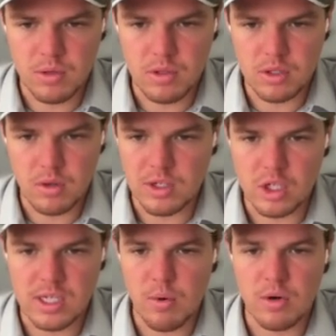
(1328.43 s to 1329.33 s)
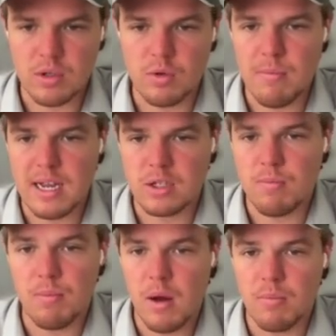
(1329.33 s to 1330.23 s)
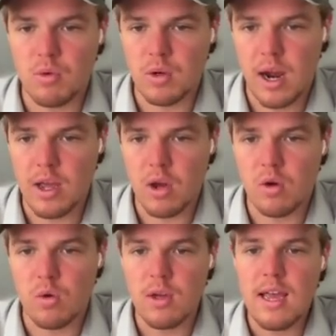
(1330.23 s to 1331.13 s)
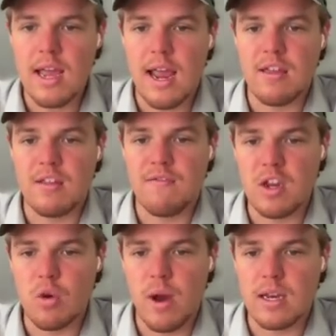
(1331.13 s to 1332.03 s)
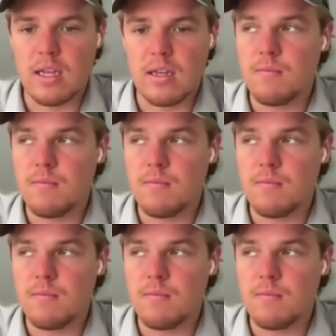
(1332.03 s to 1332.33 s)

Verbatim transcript: So let's just say we're just doing mastering bot brew dot i o, and then the video I D,